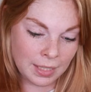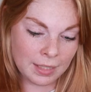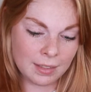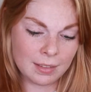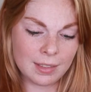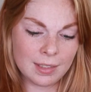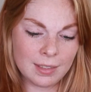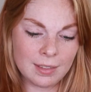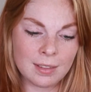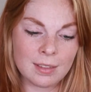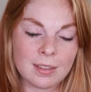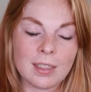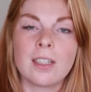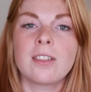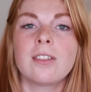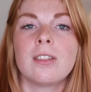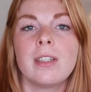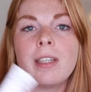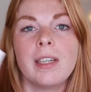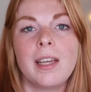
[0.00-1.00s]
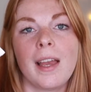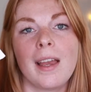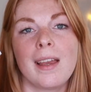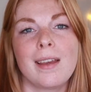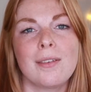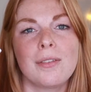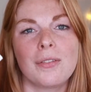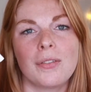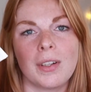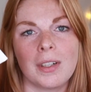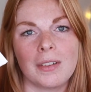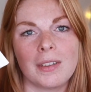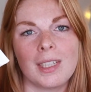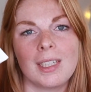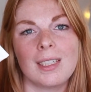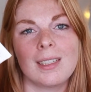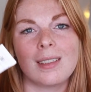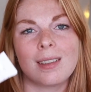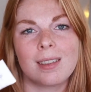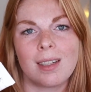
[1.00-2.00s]
And this is actually a
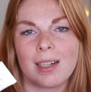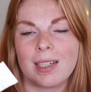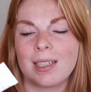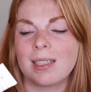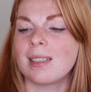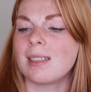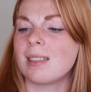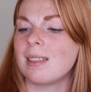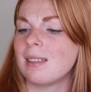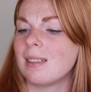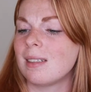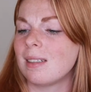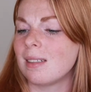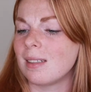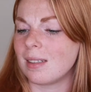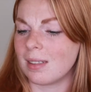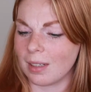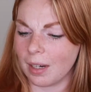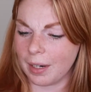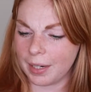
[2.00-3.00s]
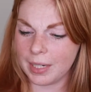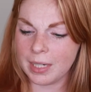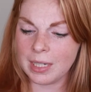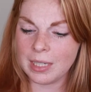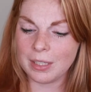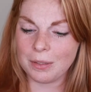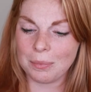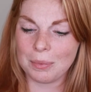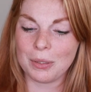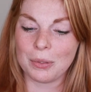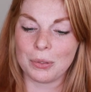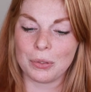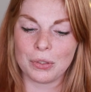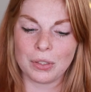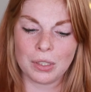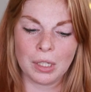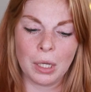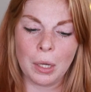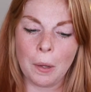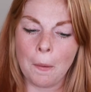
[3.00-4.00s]
very nice size,
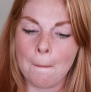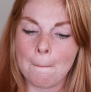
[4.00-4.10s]
because